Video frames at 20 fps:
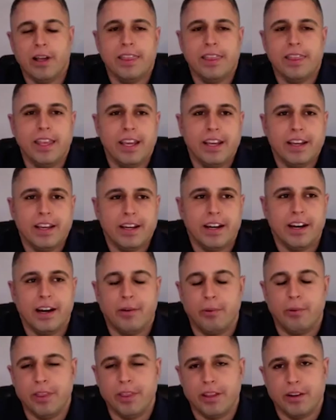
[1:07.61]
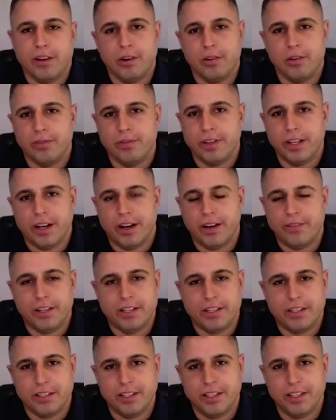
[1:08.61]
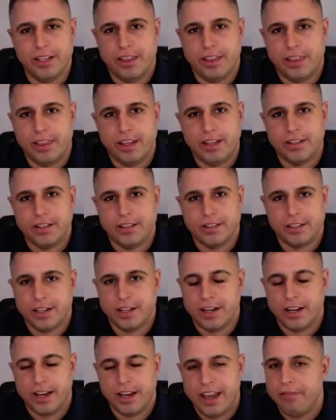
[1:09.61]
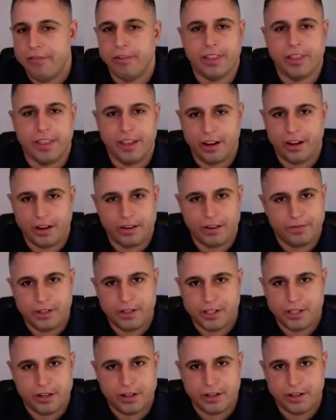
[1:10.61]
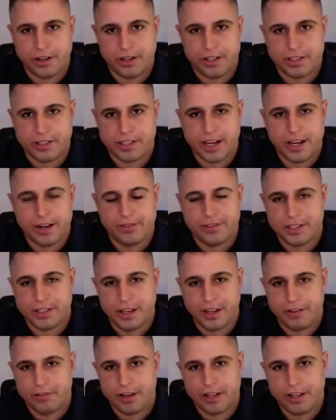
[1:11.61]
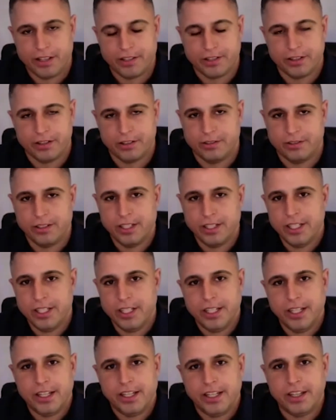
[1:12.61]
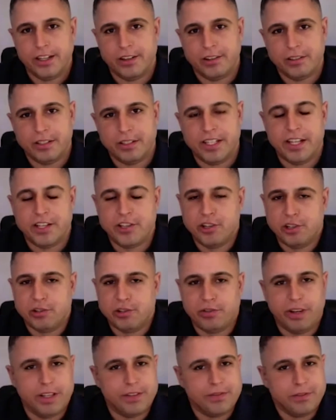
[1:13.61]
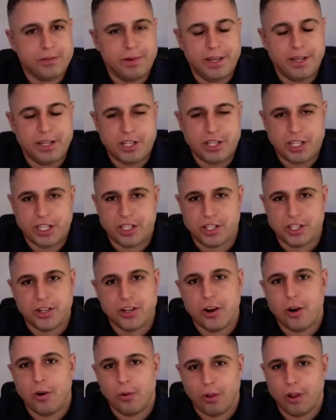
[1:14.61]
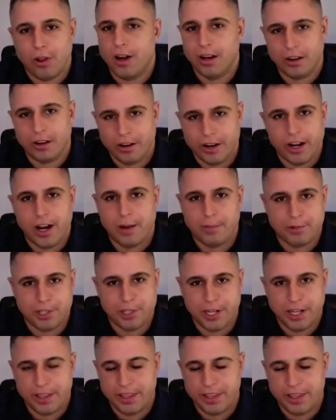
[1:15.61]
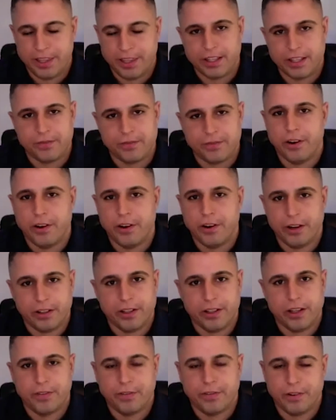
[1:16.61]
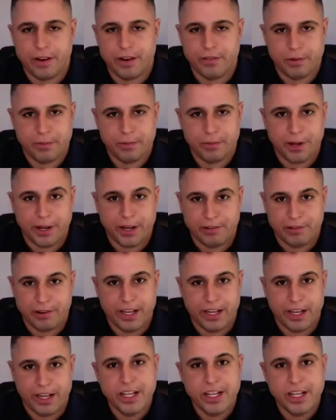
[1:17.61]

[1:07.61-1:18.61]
think uh, with COVID, obviously, things, uh, everything got turned on its side of its head, right? So, you know, digital transformation is no longer an option. I think that's very clear for everybody, right?